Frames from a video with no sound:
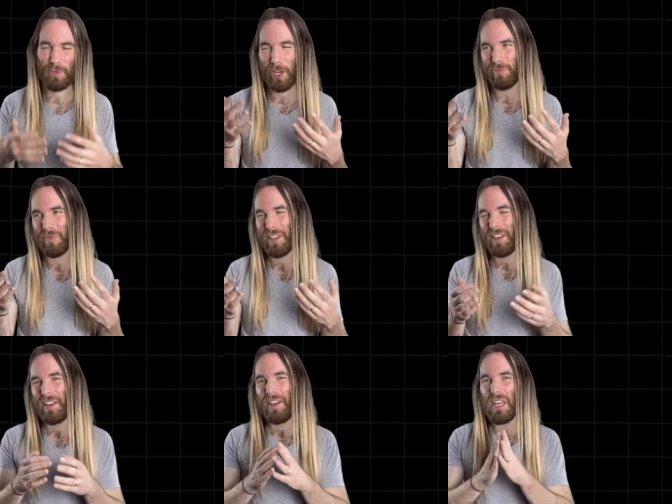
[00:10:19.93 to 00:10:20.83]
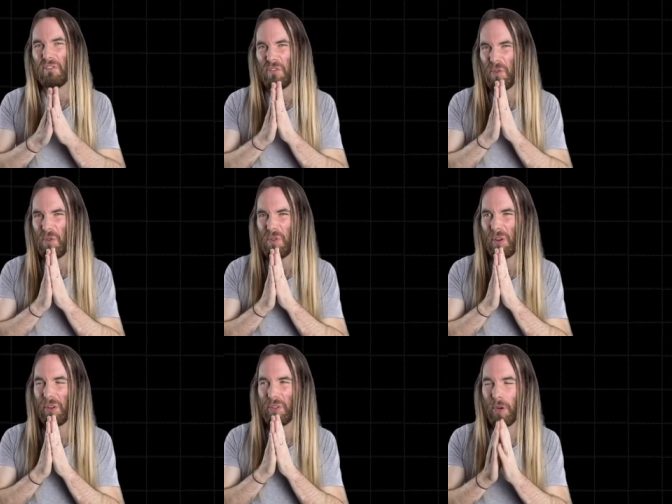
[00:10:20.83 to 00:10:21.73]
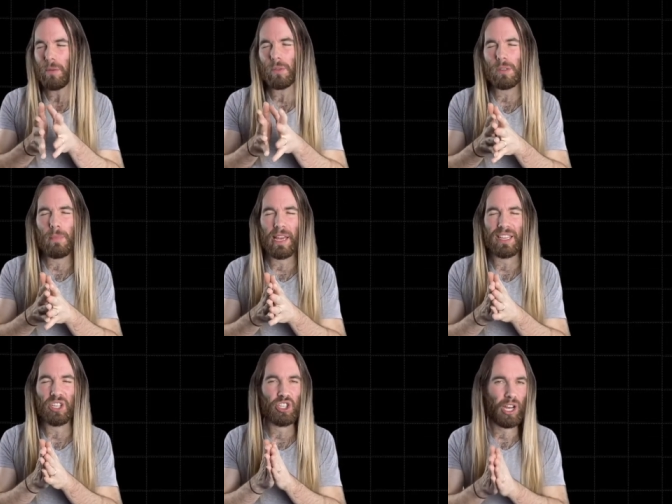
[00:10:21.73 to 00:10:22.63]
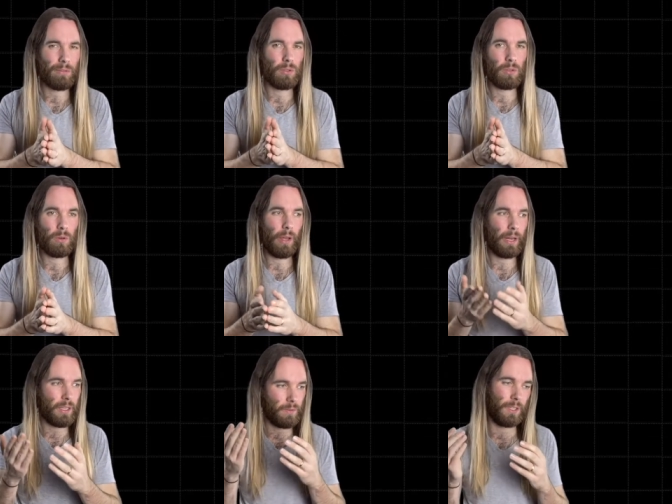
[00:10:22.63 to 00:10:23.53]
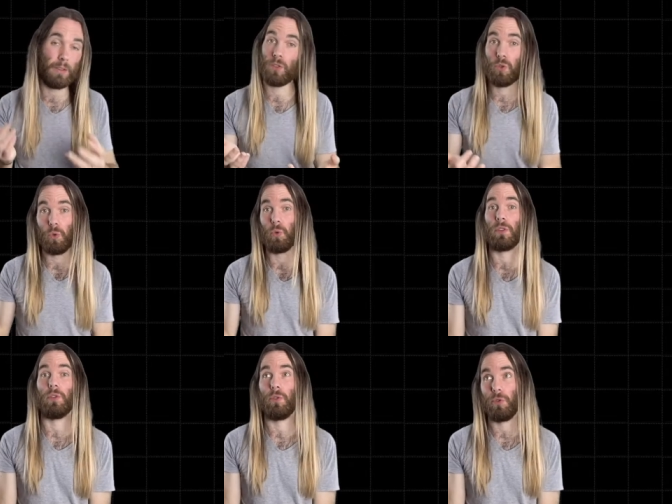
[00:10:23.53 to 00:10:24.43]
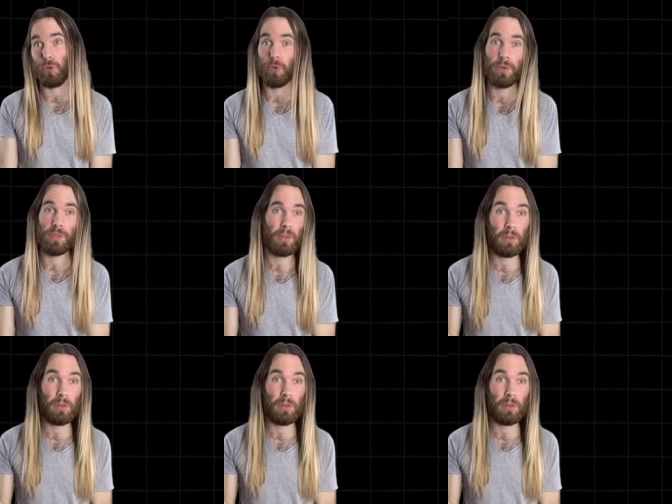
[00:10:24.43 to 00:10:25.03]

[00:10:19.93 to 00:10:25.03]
Well, if you don't want to make a shovel or any of the other tools that you use